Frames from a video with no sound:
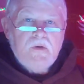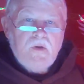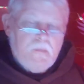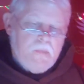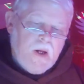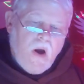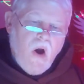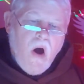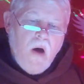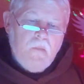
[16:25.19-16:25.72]
to
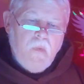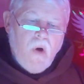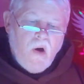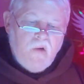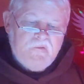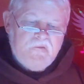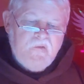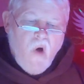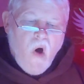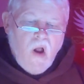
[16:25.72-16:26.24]
become
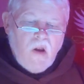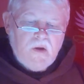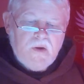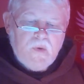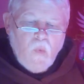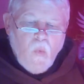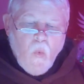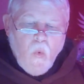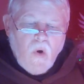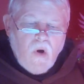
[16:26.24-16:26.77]
a
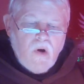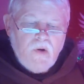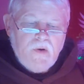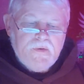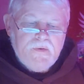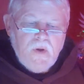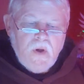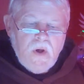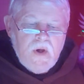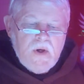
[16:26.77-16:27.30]
fallen world.